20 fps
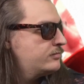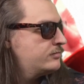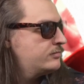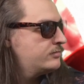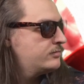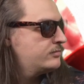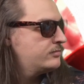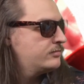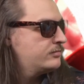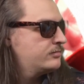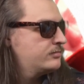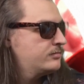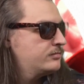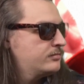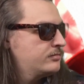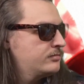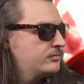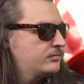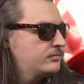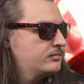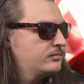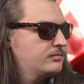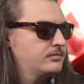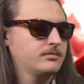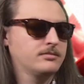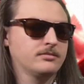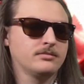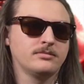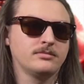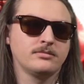
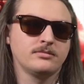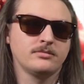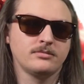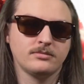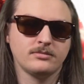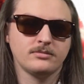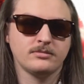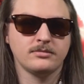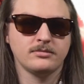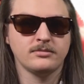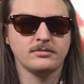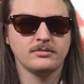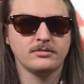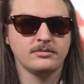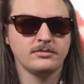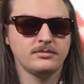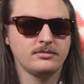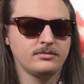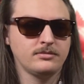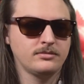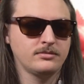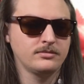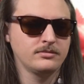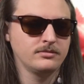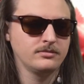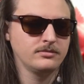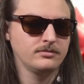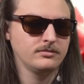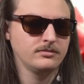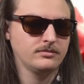
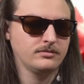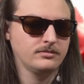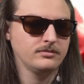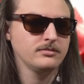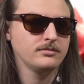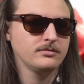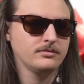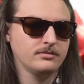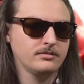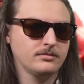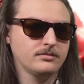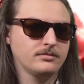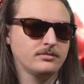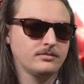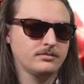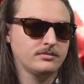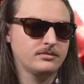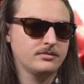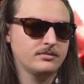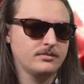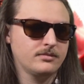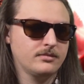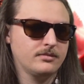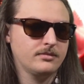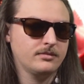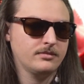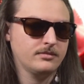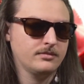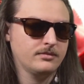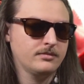
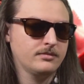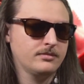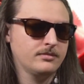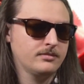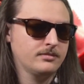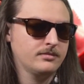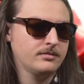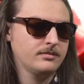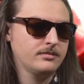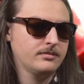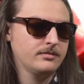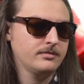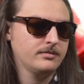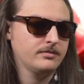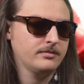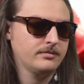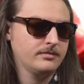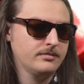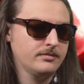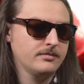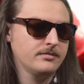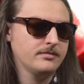No words are spoken by the person on screen.